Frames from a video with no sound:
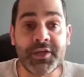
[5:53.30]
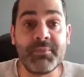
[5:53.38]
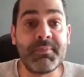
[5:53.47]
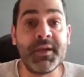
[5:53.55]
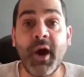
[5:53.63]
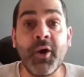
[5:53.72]
It
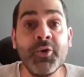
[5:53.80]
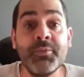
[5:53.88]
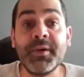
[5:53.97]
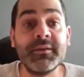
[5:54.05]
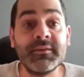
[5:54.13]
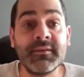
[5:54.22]
should be an
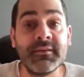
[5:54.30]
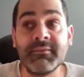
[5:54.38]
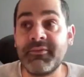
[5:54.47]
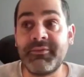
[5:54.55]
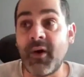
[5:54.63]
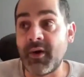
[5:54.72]
open
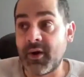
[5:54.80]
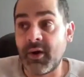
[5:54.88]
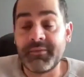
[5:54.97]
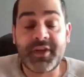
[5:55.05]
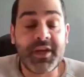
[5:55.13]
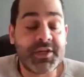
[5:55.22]

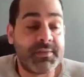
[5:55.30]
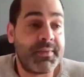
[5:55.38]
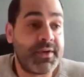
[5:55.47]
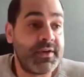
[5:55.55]
conversation,